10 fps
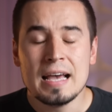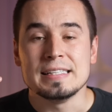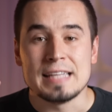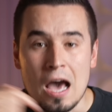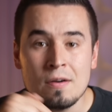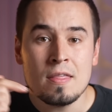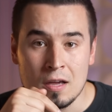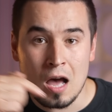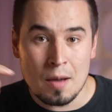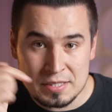down in the
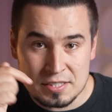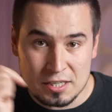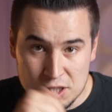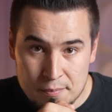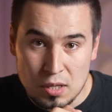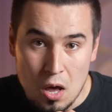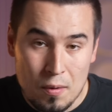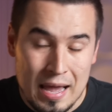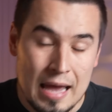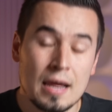comments section below,
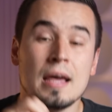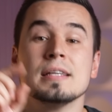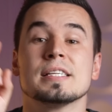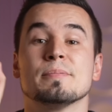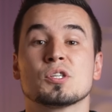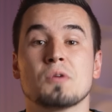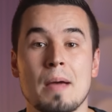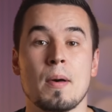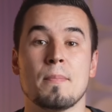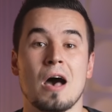and
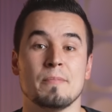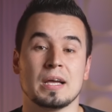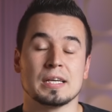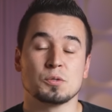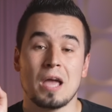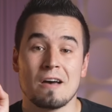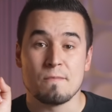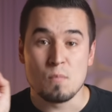subscribe above, because we have